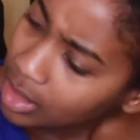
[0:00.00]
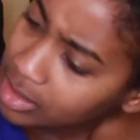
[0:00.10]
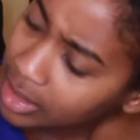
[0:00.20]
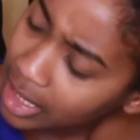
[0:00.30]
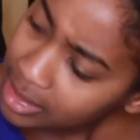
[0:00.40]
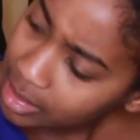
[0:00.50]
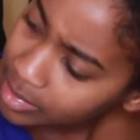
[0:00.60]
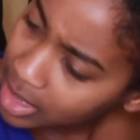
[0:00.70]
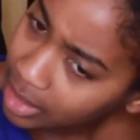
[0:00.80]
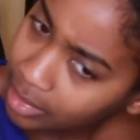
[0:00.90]
So yeah, as I'm
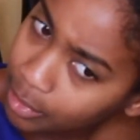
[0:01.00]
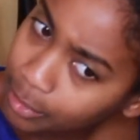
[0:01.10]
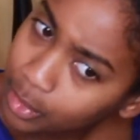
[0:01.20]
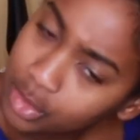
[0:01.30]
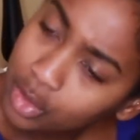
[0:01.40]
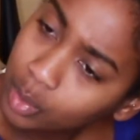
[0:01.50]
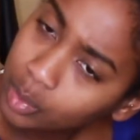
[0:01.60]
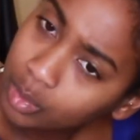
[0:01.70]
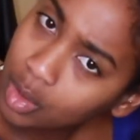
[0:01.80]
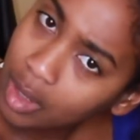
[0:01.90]
taking the first
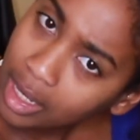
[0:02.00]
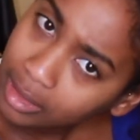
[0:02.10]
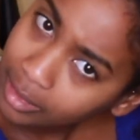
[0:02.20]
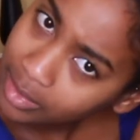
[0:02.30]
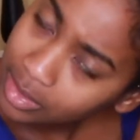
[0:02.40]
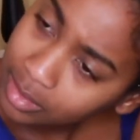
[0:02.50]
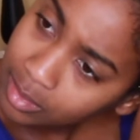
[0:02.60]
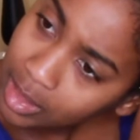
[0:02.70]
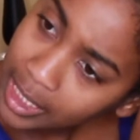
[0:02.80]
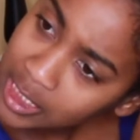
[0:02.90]
cornrow out, I was
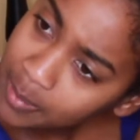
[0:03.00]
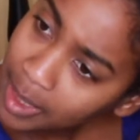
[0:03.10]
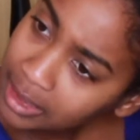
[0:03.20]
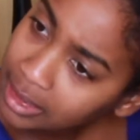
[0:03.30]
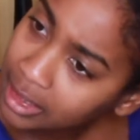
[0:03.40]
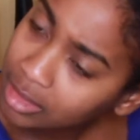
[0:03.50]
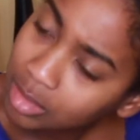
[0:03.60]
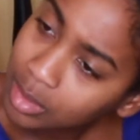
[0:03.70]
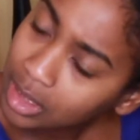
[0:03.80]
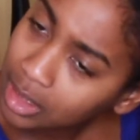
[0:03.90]
expecting it
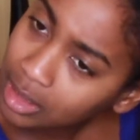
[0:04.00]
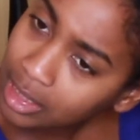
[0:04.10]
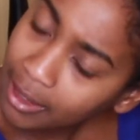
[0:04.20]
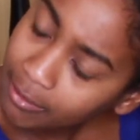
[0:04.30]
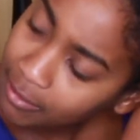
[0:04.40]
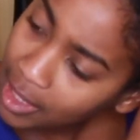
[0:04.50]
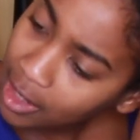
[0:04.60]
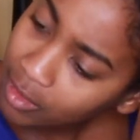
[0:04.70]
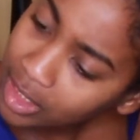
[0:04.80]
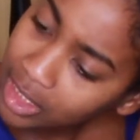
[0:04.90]
to be like
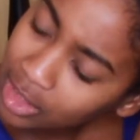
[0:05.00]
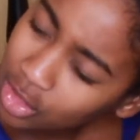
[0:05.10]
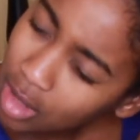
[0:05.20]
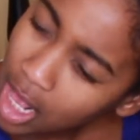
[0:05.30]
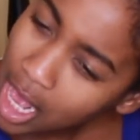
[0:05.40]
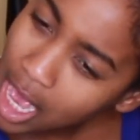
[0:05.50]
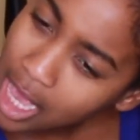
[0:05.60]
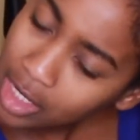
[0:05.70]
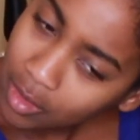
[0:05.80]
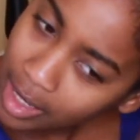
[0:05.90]
very
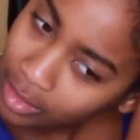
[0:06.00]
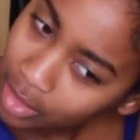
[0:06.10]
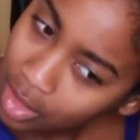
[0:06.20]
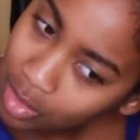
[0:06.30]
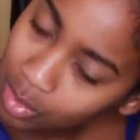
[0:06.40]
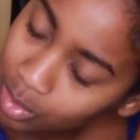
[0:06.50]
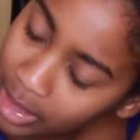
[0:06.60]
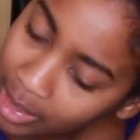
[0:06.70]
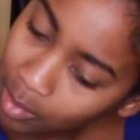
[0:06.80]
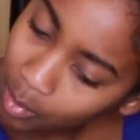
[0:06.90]
dry, or I don't know
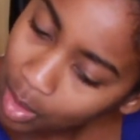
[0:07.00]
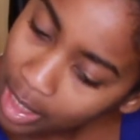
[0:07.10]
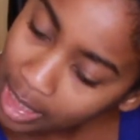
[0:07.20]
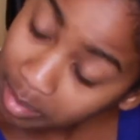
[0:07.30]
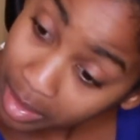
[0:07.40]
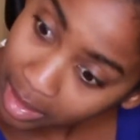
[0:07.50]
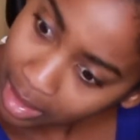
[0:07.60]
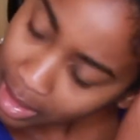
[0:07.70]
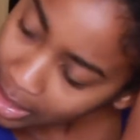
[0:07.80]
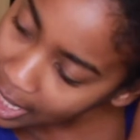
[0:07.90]
like what, but
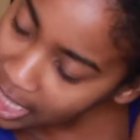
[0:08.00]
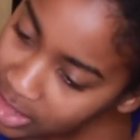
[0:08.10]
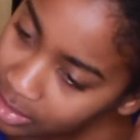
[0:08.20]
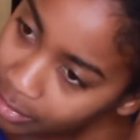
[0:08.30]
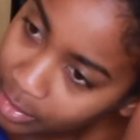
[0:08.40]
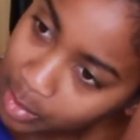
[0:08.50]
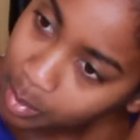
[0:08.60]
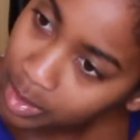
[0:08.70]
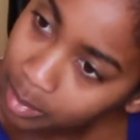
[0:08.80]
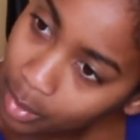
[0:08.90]
actually it feels
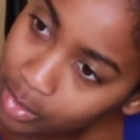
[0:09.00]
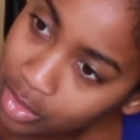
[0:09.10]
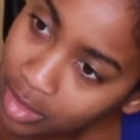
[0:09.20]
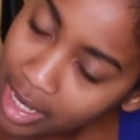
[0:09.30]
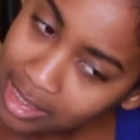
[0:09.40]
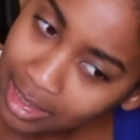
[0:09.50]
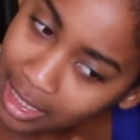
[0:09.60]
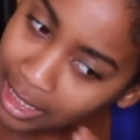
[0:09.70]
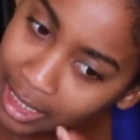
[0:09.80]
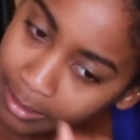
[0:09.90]
pretty moisturized, and
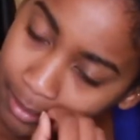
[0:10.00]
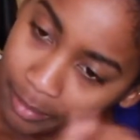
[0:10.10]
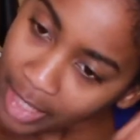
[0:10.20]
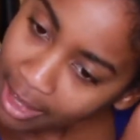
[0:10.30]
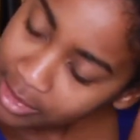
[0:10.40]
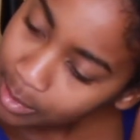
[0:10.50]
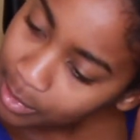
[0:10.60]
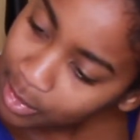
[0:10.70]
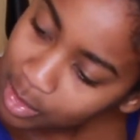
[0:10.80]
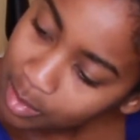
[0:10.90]
I have some
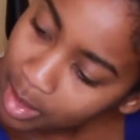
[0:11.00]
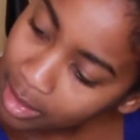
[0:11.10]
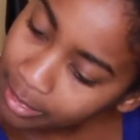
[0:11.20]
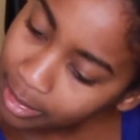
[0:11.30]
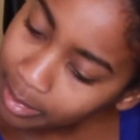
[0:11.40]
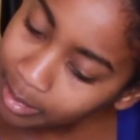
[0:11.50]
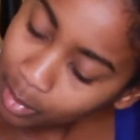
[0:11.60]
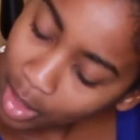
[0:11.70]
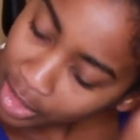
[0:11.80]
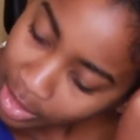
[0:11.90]
of the smell
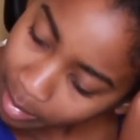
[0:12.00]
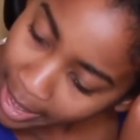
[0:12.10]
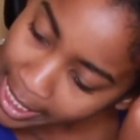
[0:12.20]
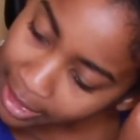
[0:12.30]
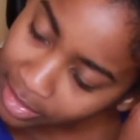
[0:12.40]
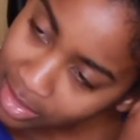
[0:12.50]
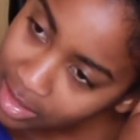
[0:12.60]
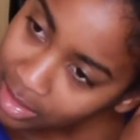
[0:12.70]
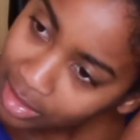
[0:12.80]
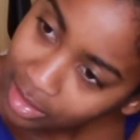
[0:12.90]
from washing my hair
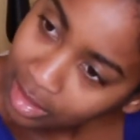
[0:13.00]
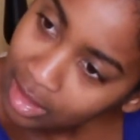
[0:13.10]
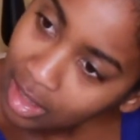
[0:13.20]
still.